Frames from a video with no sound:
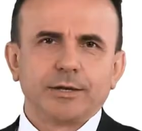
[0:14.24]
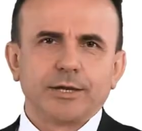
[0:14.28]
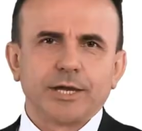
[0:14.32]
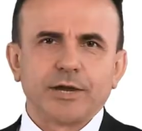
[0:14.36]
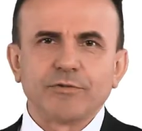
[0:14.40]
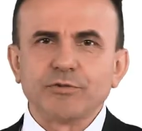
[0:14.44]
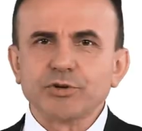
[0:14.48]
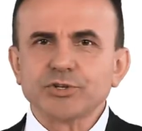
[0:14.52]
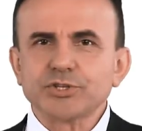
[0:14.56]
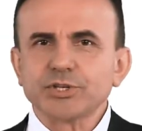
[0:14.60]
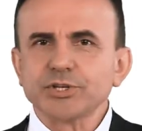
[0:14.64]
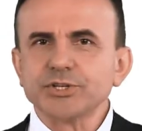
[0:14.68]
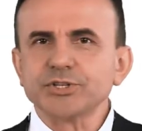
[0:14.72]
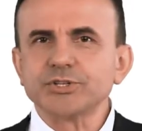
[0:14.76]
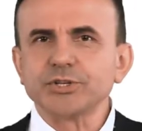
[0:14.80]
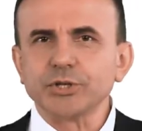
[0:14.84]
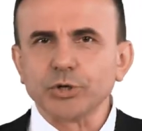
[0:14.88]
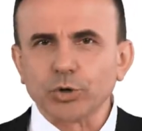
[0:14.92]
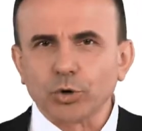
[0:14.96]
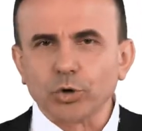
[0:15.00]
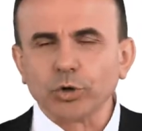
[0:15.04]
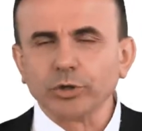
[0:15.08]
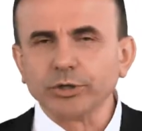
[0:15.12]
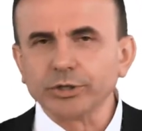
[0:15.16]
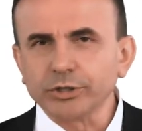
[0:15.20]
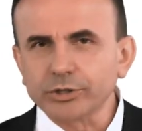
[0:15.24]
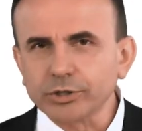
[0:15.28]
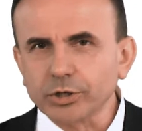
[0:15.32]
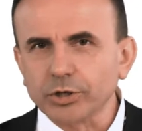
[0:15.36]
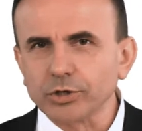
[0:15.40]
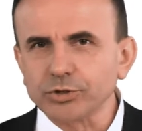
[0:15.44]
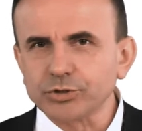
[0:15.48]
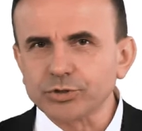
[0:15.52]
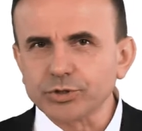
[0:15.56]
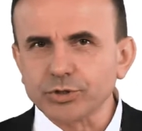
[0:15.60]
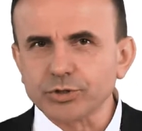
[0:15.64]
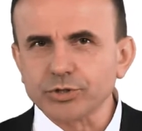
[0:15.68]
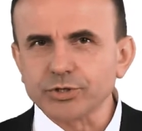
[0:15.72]
Ever since the early
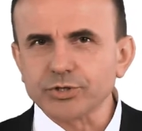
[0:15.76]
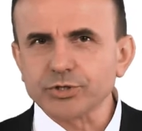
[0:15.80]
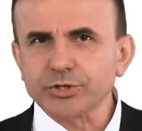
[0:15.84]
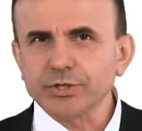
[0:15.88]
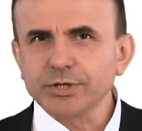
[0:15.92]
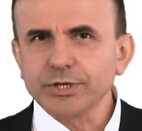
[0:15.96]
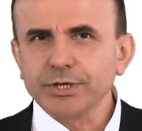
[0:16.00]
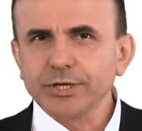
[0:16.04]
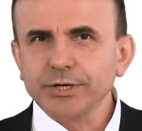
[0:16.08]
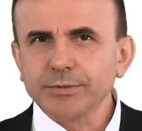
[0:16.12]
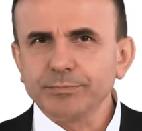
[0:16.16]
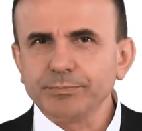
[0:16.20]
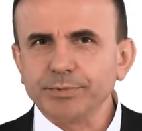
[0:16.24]
cultures,